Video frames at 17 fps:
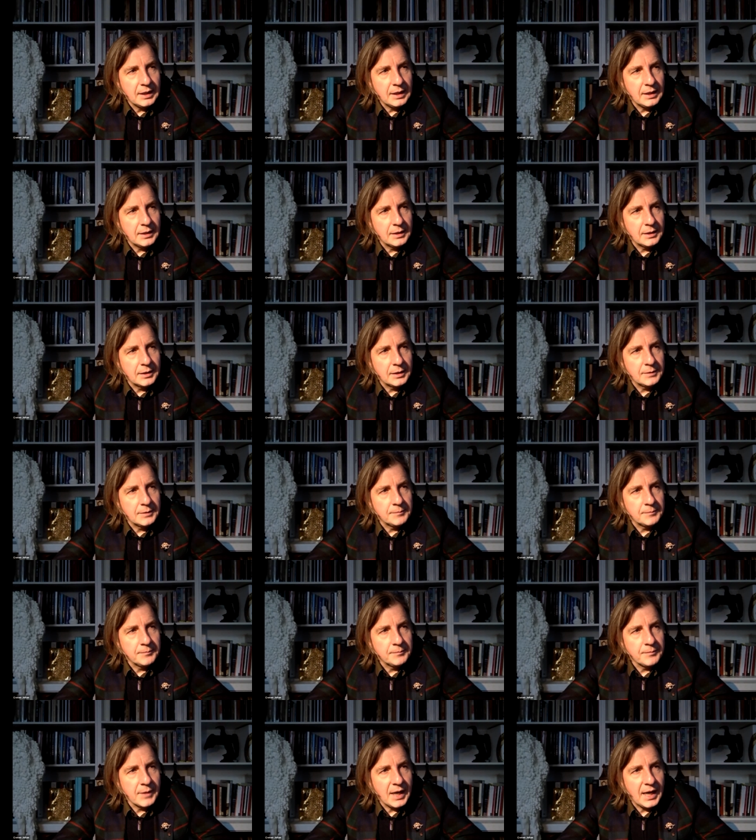
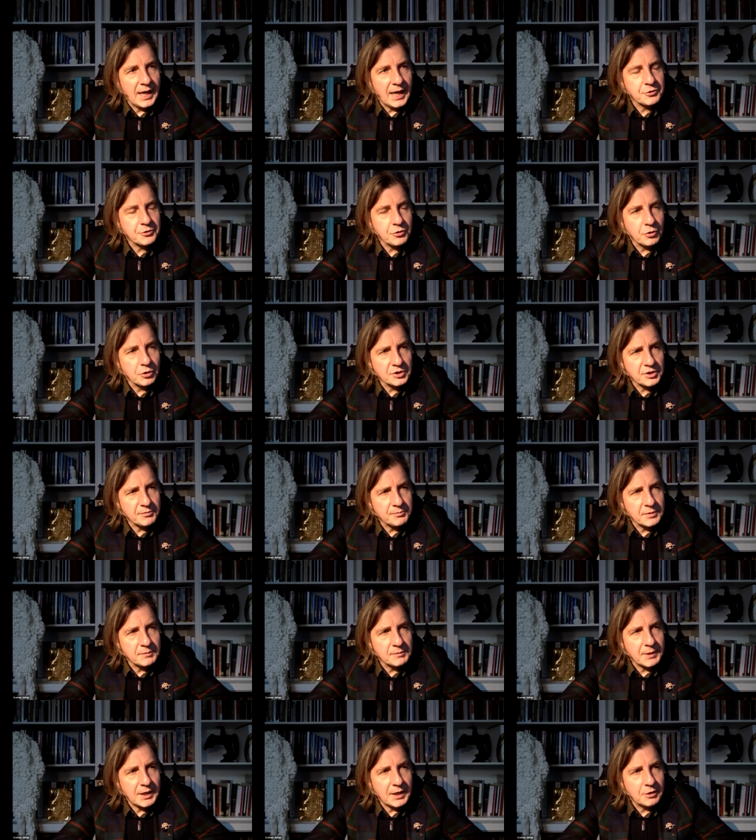Um, I told them
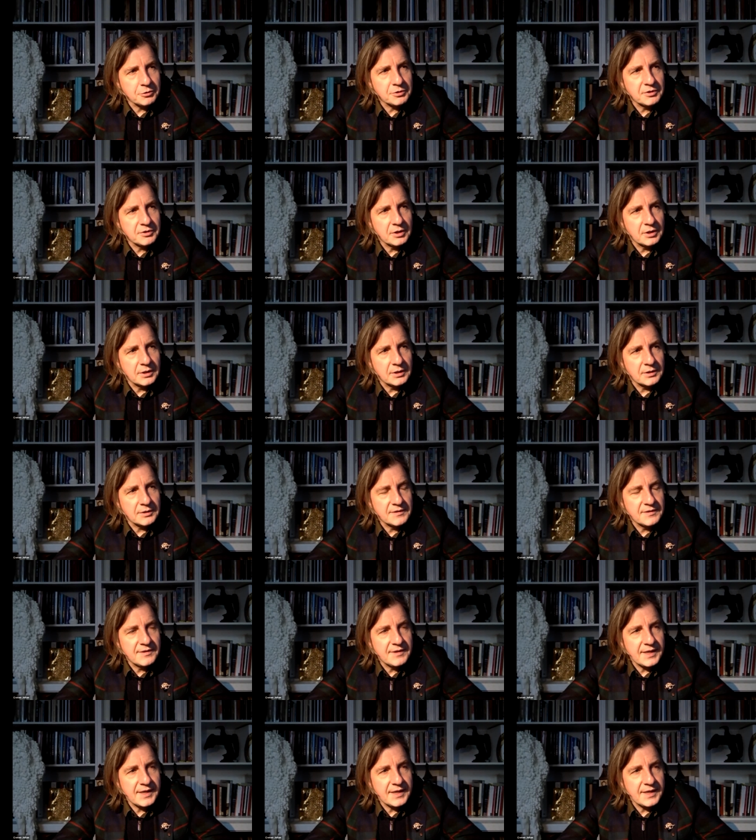about uh,